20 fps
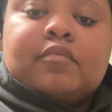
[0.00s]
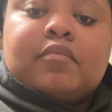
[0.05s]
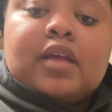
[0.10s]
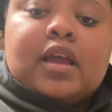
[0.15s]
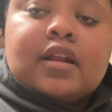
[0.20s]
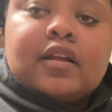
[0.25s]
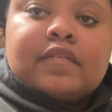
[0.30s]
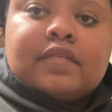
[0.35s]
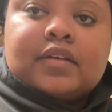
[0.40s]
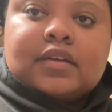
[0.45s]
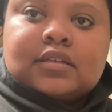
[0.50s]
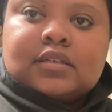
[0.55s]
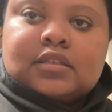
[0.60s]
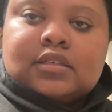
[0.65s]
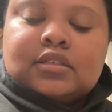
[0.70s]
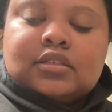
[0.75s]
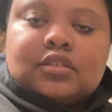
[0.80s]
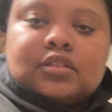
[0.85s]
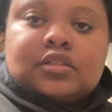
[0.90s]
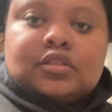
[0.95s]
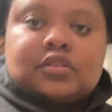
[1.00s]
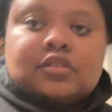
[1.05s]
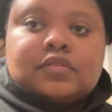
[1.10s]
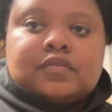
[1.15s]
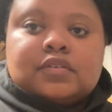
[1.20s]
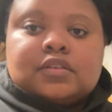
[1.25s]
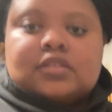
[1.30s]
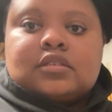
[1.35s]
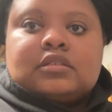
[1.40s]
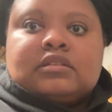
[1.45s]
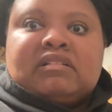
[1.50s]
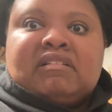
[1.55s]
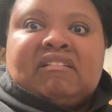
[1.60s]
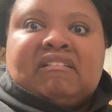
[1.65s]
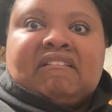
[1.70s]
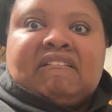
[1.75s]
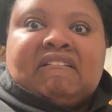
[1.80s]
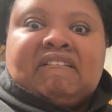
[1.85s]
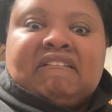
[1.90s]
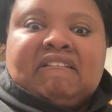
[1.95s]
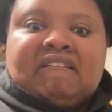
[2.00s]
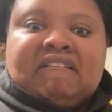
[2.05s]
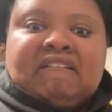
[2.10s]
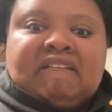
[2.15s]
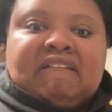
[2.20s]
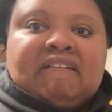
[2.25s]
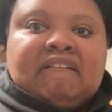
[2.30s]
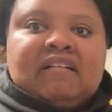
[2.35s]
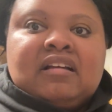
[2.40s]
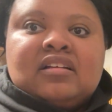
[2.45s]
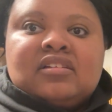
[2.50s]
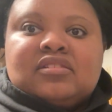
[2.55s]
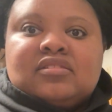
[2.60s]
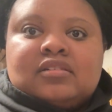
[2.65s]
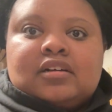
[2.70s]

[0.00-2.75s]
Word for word: manifesting to the universe. Do